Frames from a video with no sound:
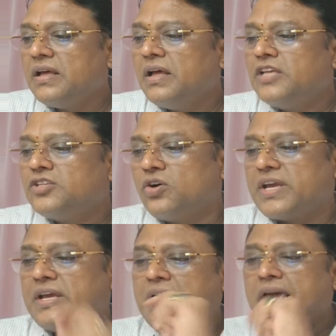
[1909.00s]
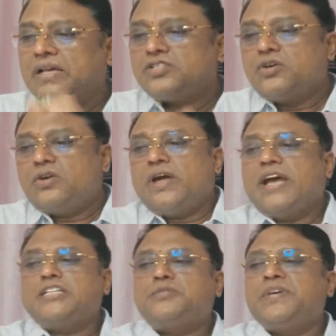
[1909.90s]
So okay, so
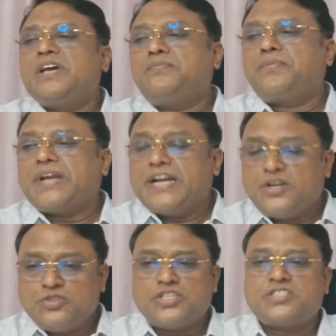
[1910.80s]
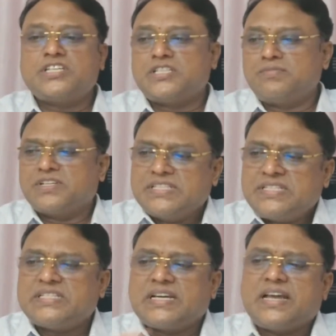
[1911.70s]
HbF reduces the symptom. This
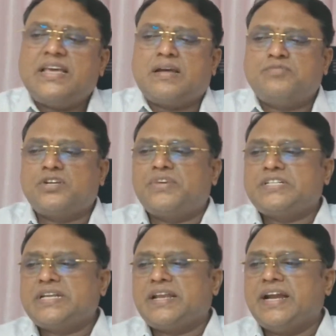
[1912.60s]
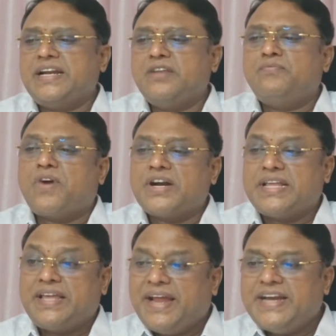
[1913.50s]
is a clear observation in
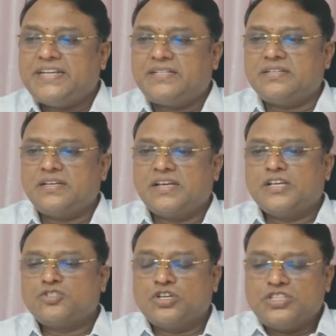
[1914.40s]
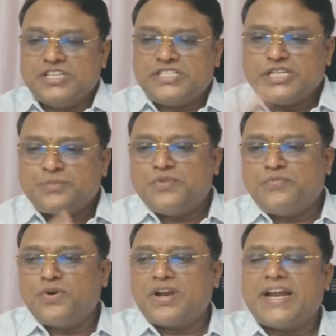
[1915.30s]
1948. So this is
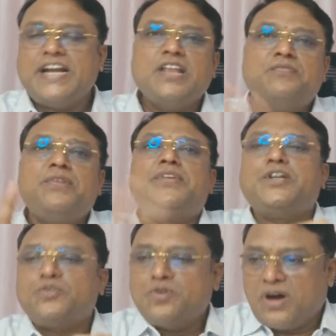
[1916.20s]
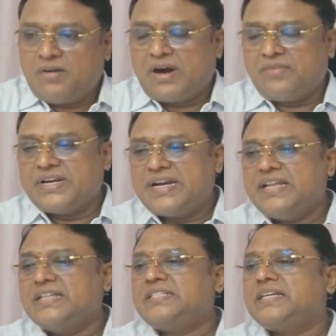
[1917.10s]
before 1952 our
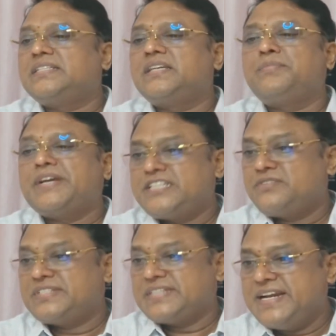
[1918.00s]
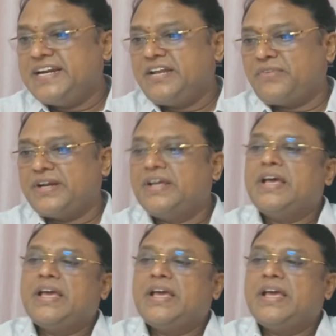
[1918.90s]
Indian sickle cell patient was identified.